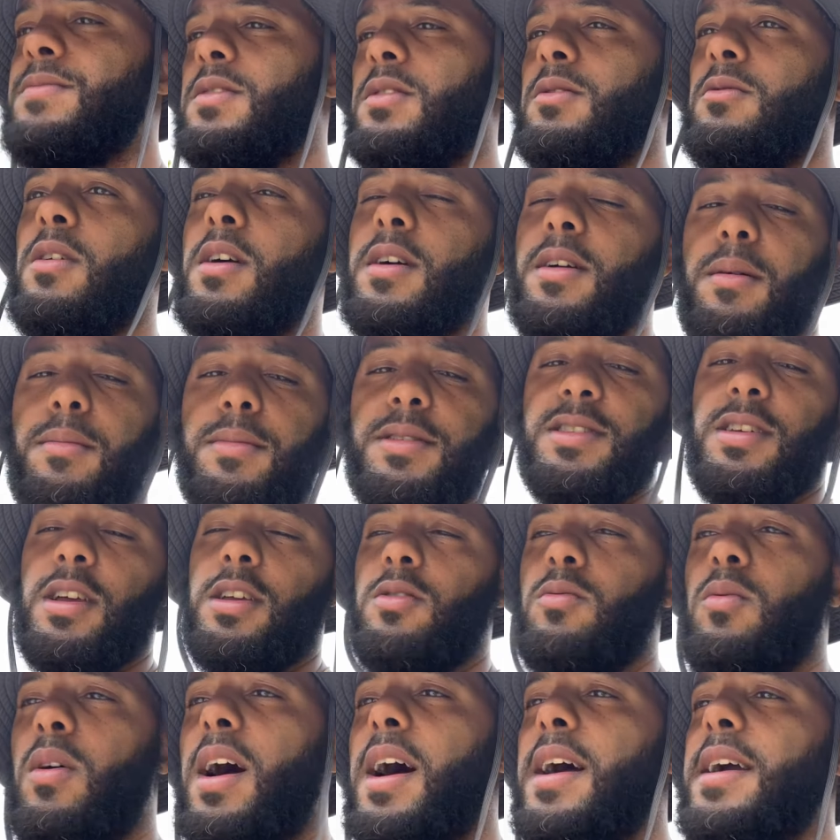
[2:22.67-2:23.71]
All right, I'm gonna tell
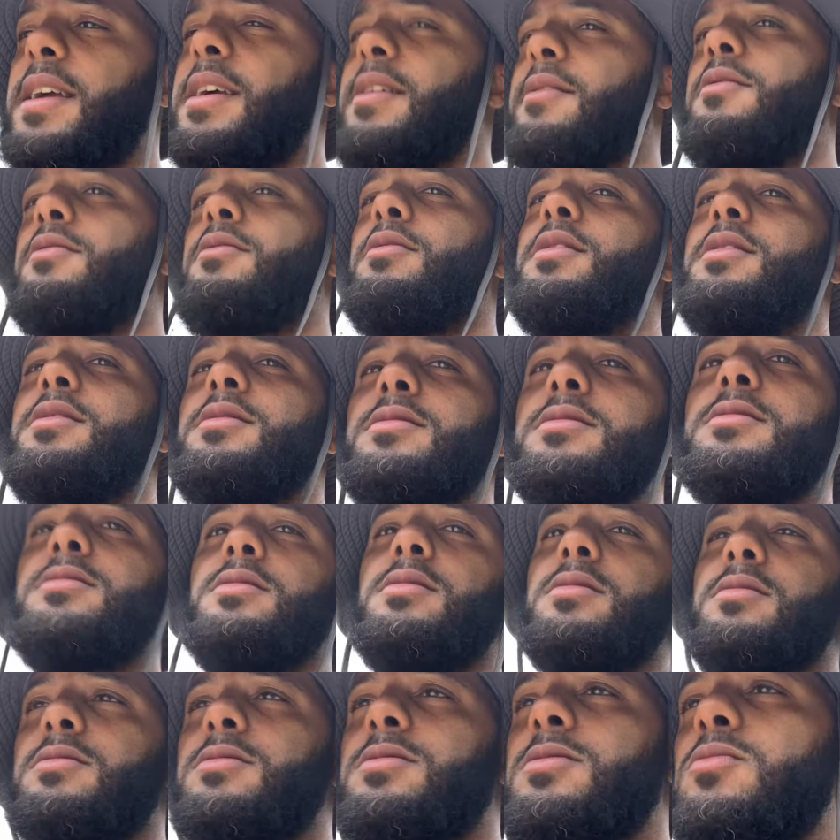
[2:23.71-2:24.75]
you why I give credence
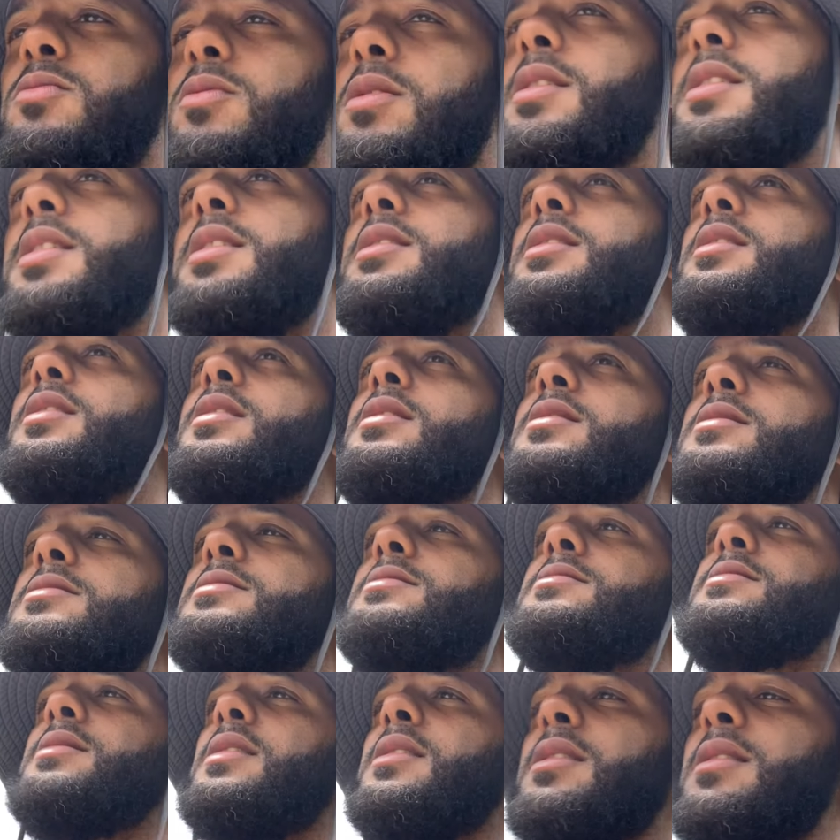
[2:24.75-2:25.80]
to what Kenny Ellis
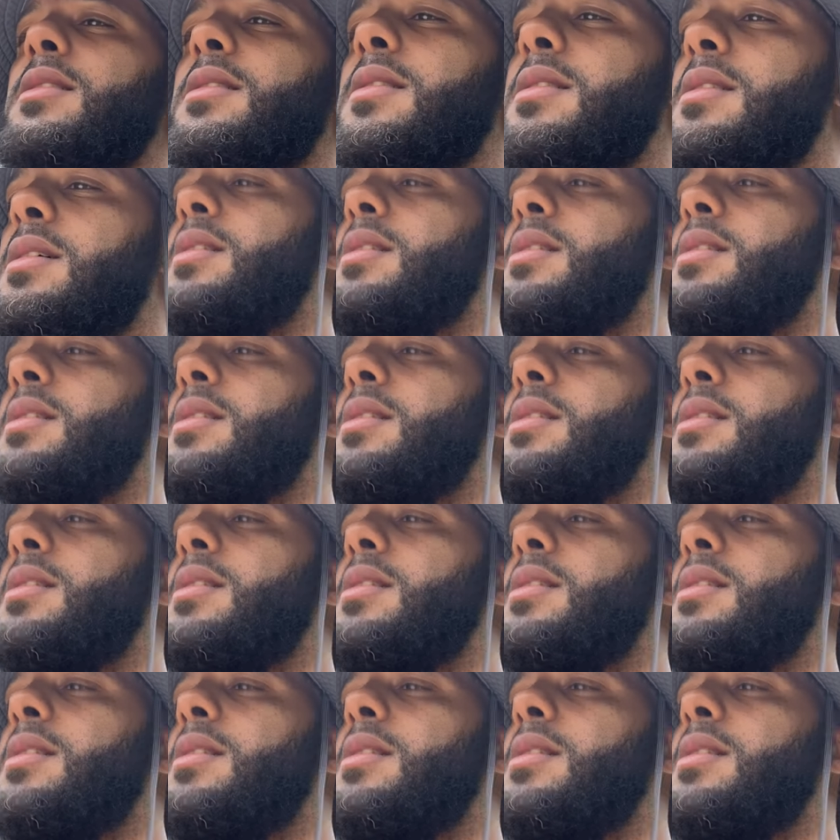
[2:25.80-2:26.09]
is saying.